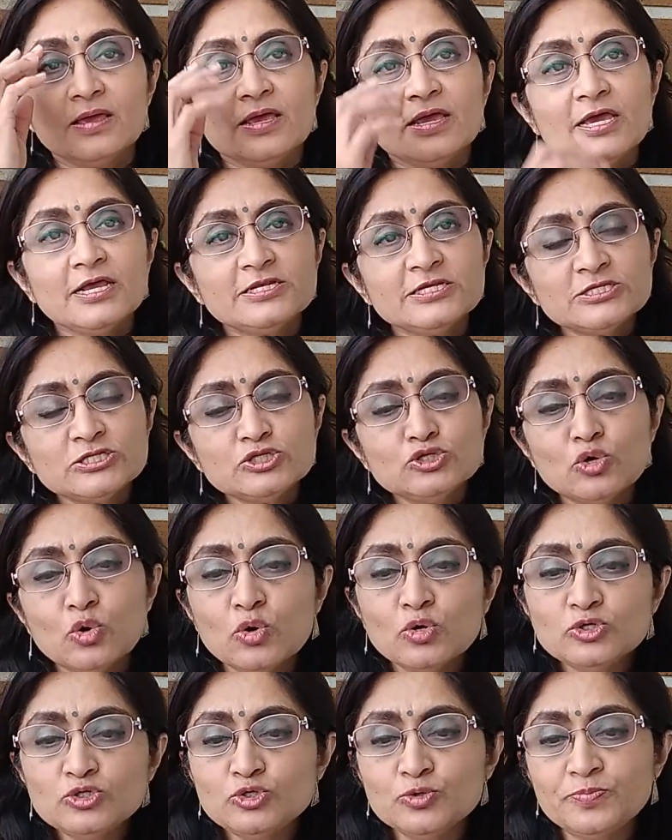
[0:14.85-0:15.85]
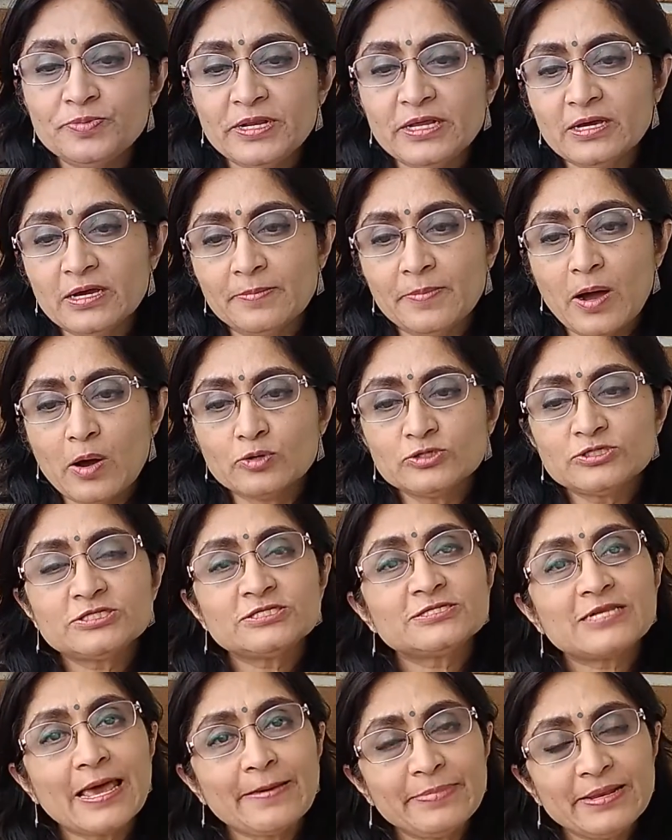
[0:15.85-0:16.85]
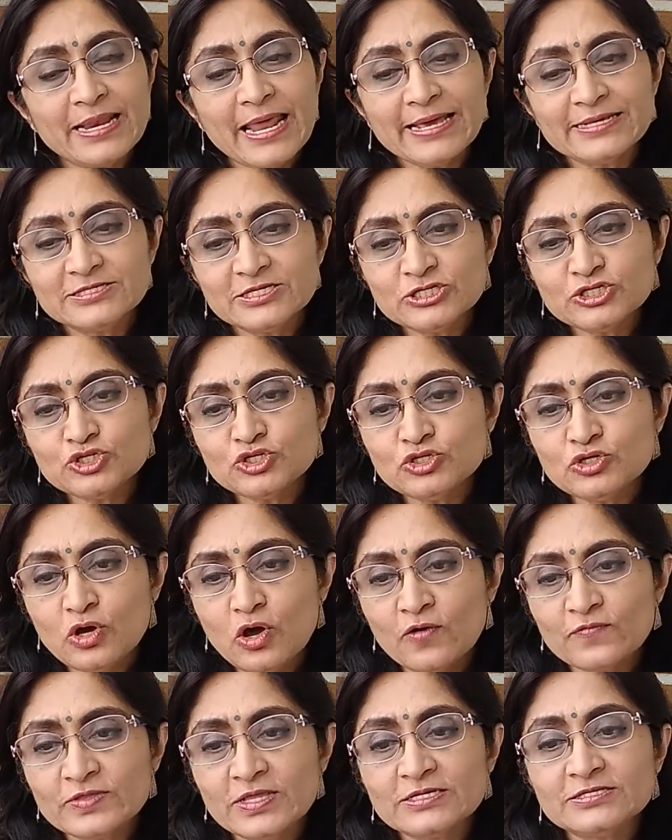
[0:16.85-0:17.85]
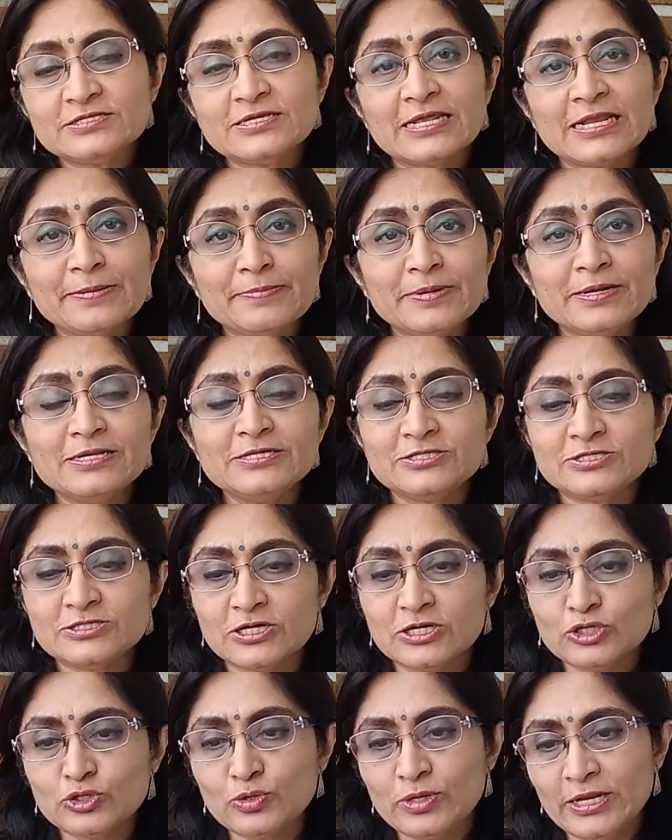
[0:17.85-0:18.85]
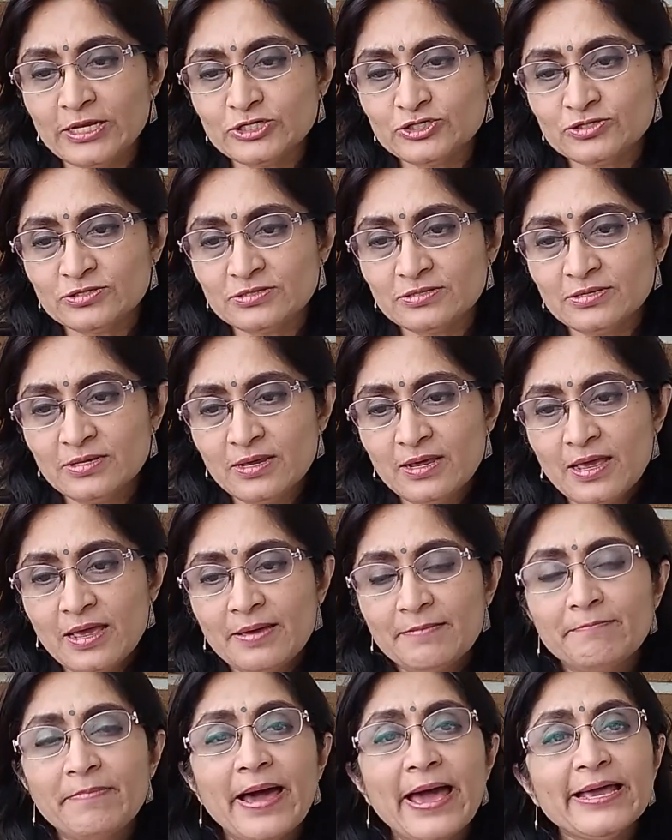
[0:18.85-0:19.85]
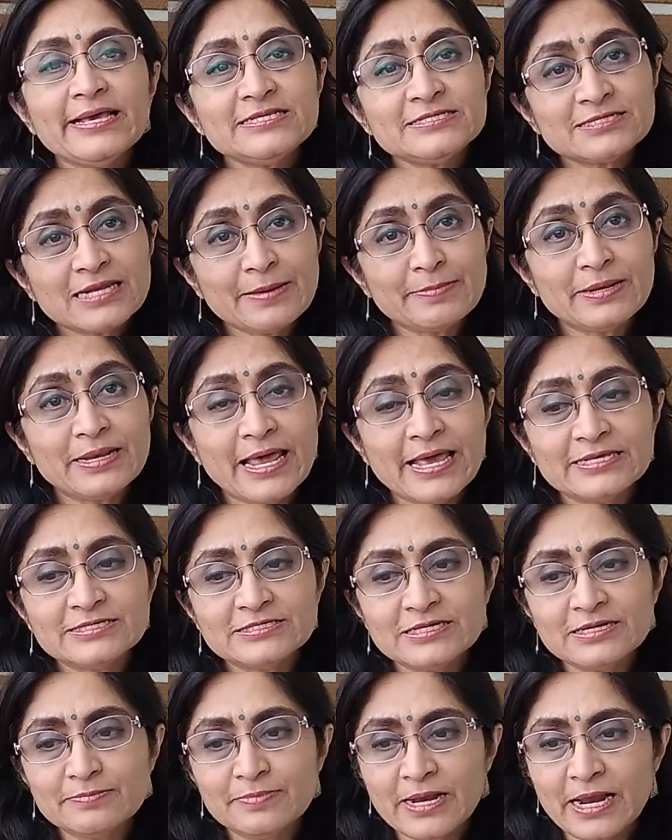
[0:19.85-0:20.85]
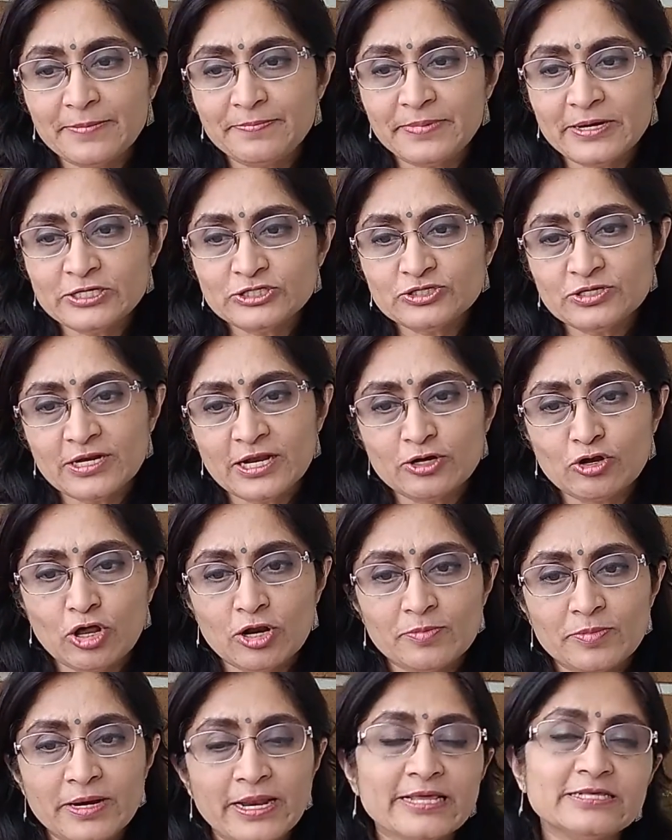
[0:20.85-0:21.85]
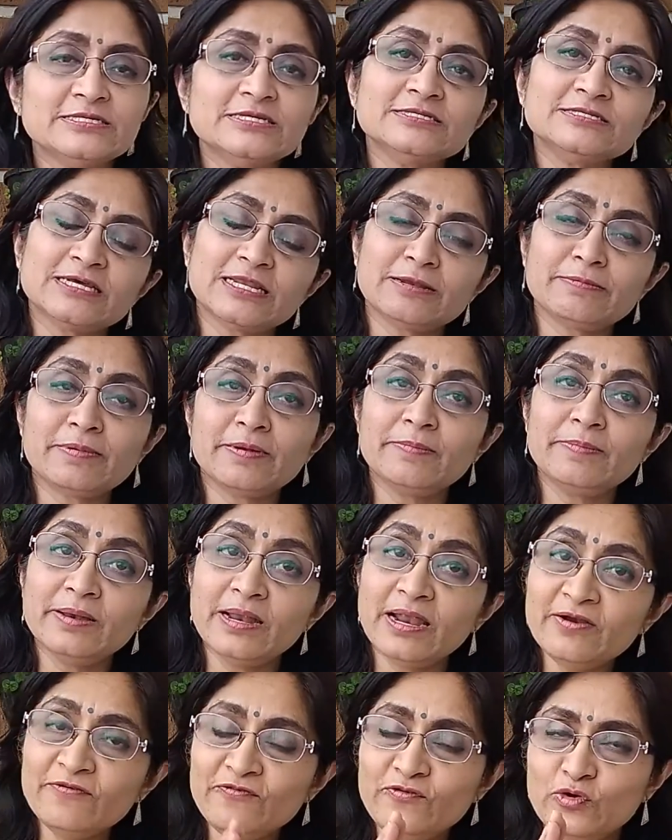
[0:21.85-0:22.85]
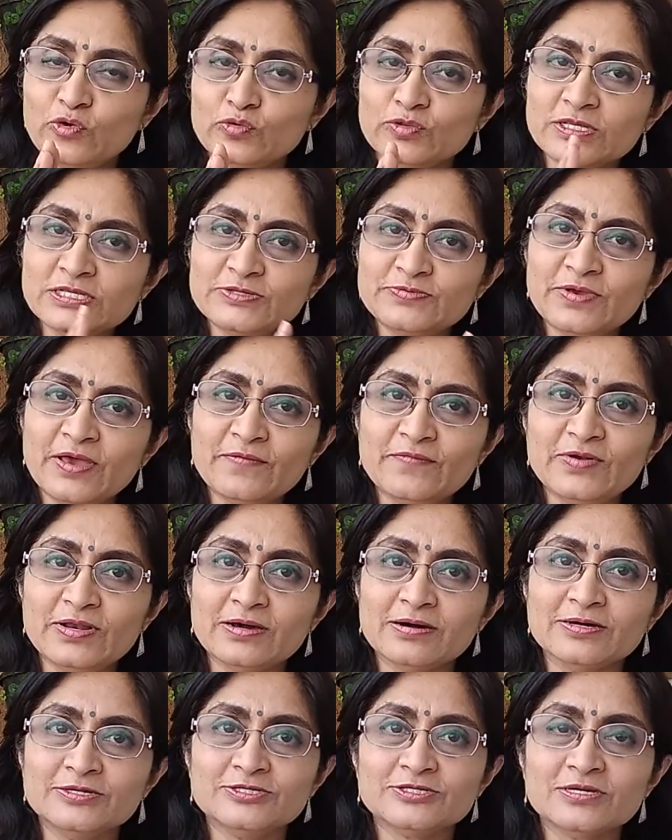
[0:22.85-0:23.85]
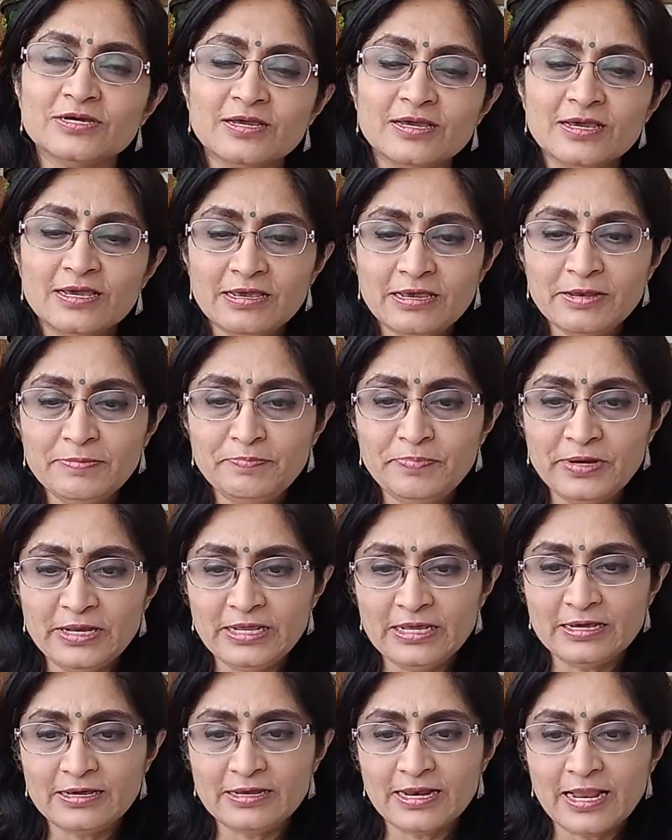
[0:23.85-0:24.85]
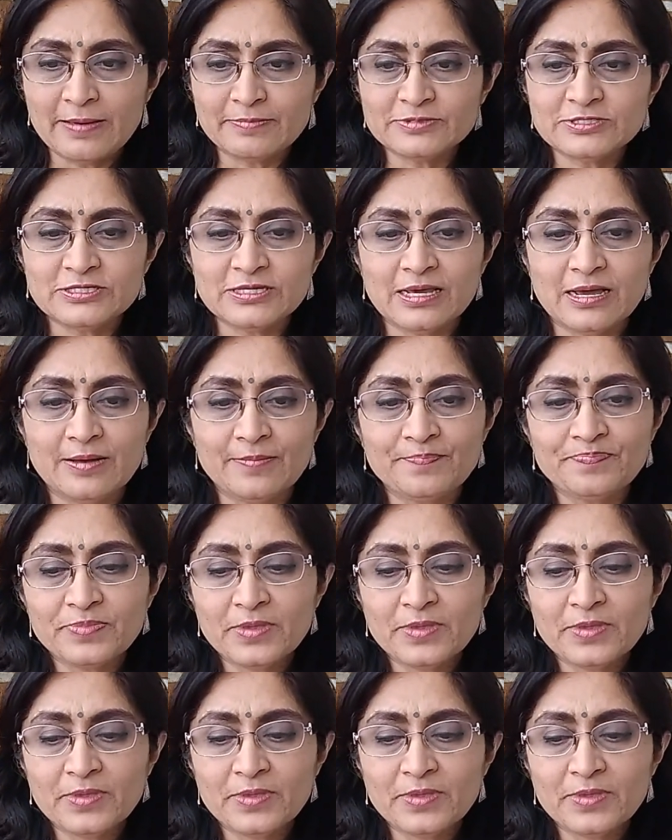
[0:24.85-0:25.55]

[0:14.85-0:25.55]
It is known to bring about stabilization of the cerebral circulation by stabilizing blood pressure and normalizing cerebral blood flow. This we have learned in preeclampsia.